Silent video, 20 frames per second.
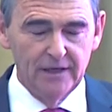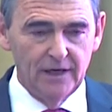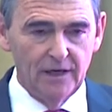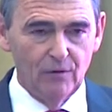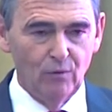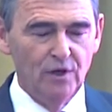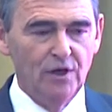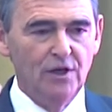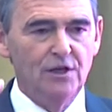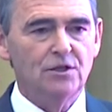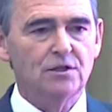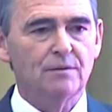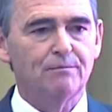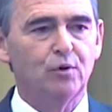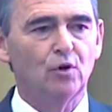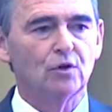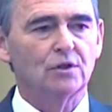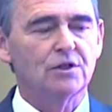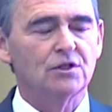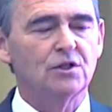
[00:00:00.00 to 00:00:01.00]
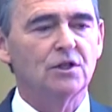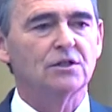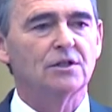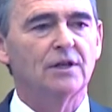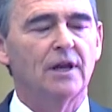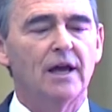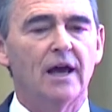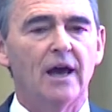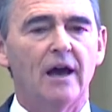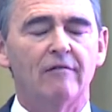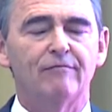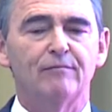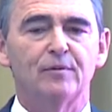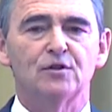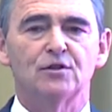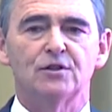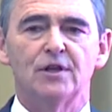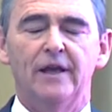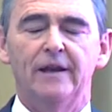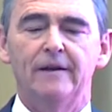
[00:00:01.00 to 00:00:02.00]
And we need to put
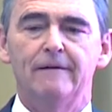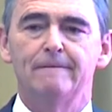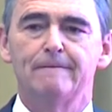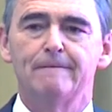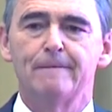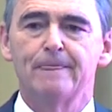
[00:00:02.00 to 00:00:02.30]
6.5%